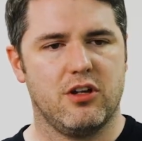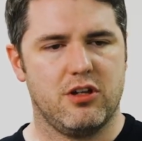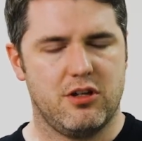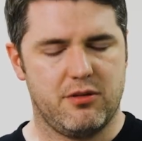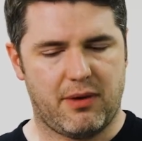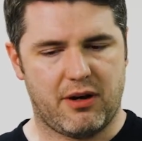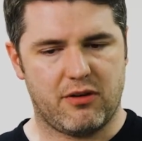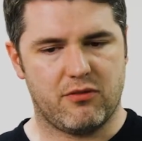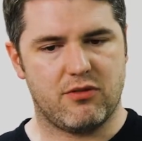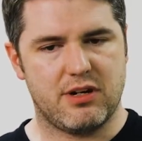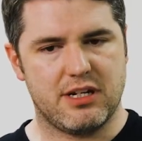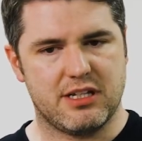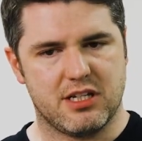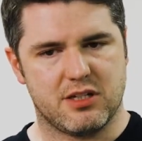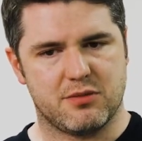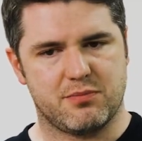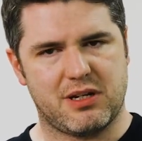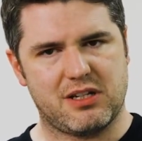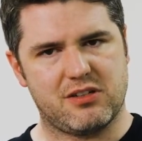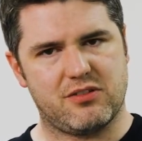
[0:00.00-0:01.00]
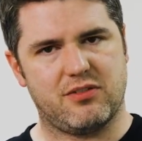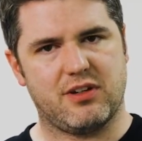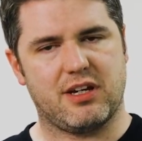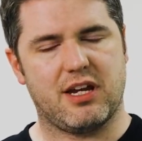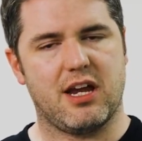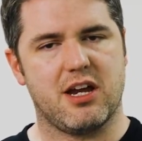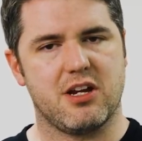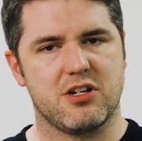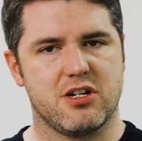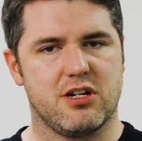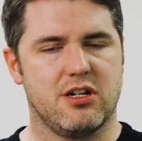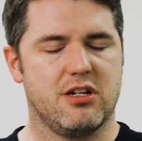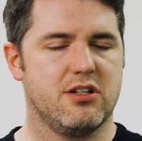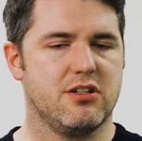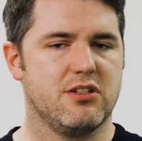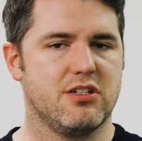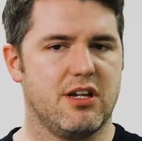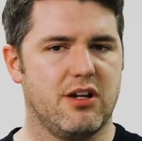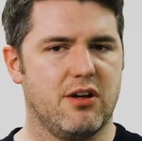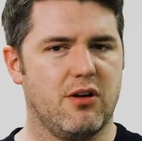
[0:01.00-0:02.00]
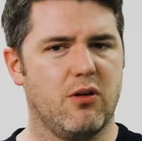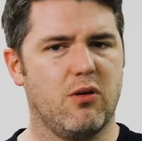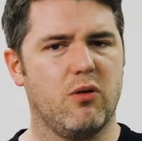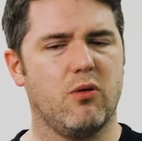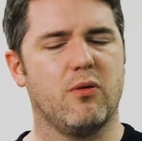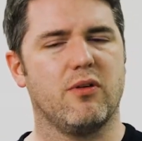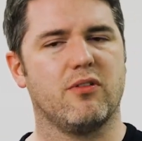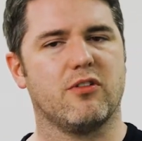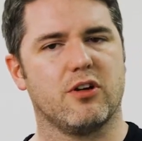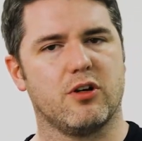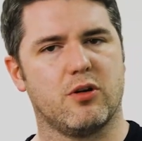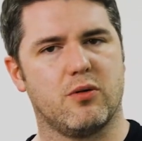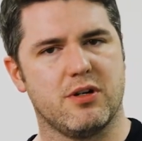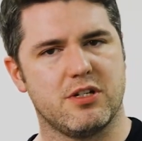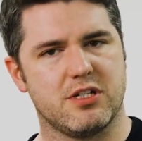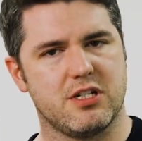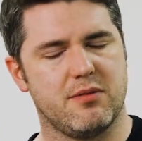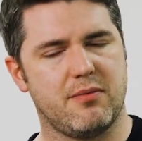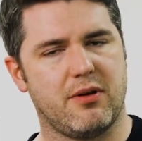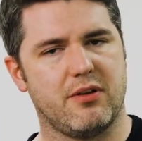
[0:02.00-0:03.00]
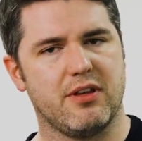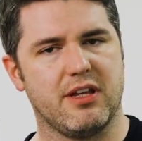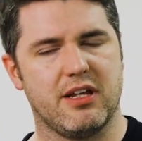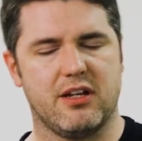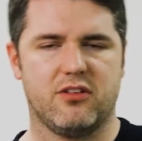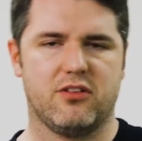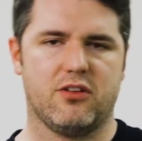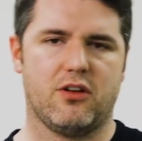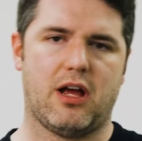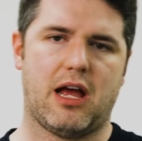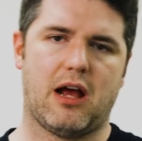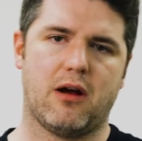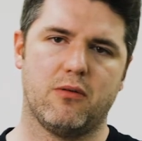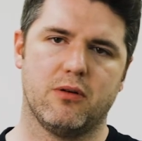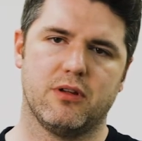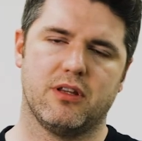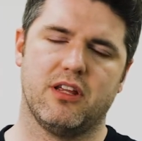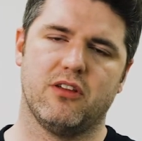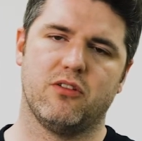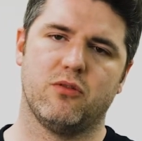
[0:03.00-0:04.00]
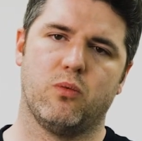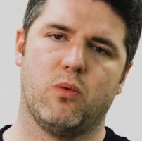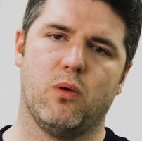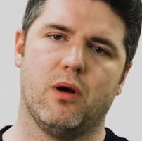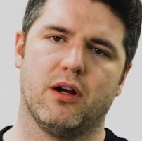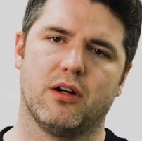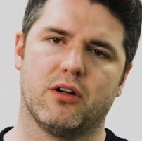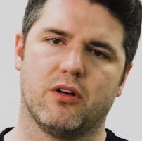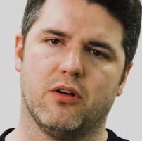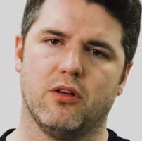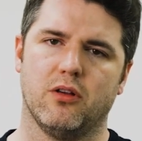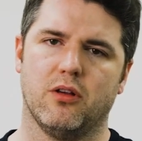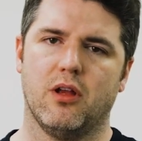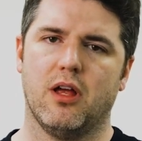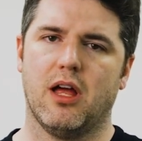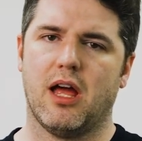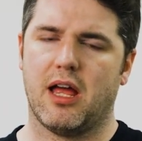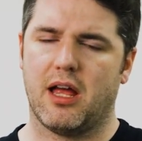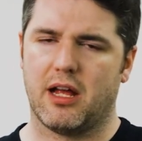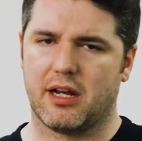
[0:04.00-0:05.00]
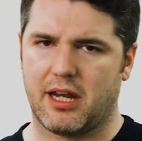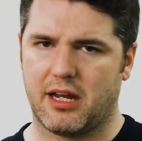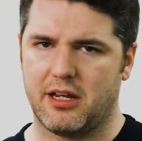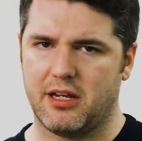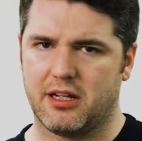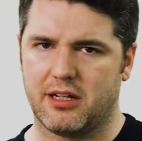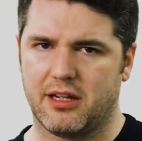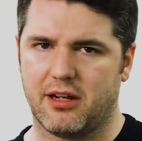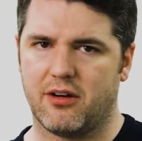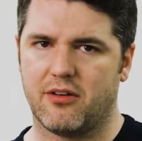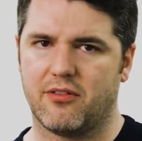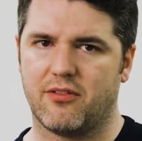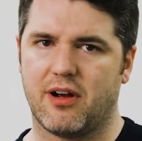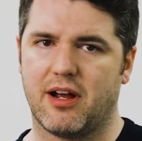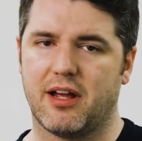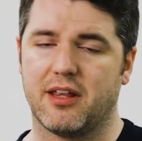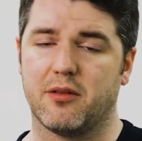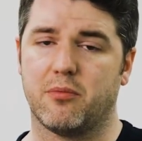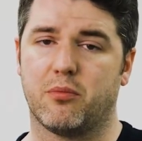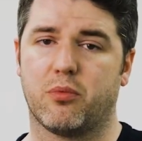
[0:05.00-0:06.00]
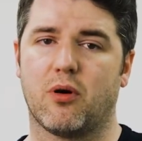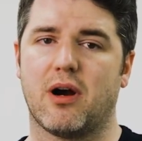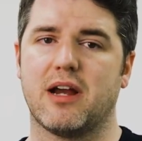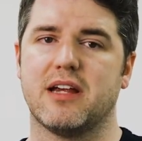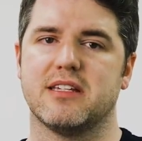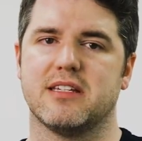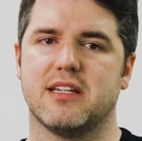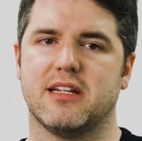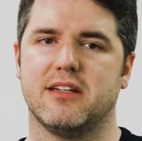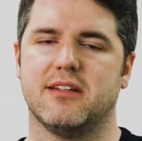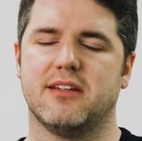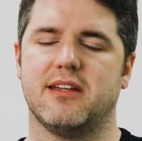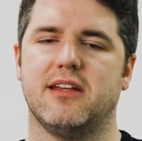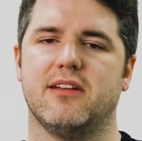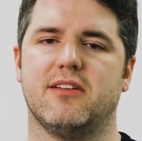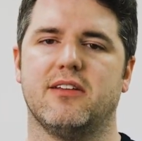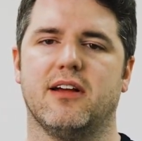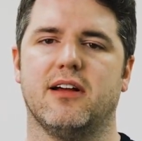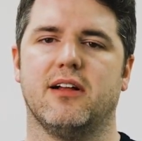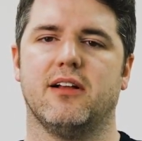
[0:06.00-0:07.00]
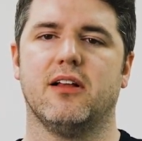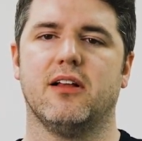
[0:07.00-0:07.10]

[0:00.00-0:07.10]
You might read the specification and say, oh, we've got a question about this, or how would this work, or can you clarify the pricing detail?